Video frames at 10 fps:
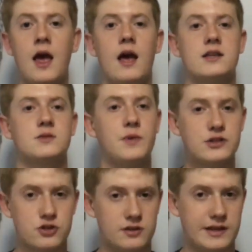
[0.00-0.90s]

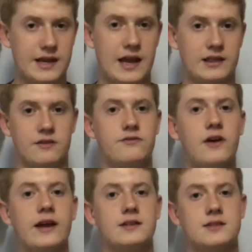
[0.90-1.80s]
especially in the
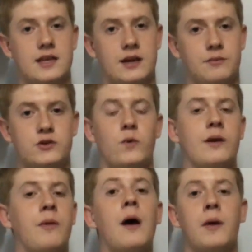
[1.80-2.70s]
fight scene between
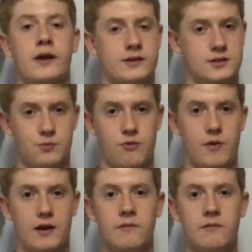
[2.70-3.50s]
Batman and Superman.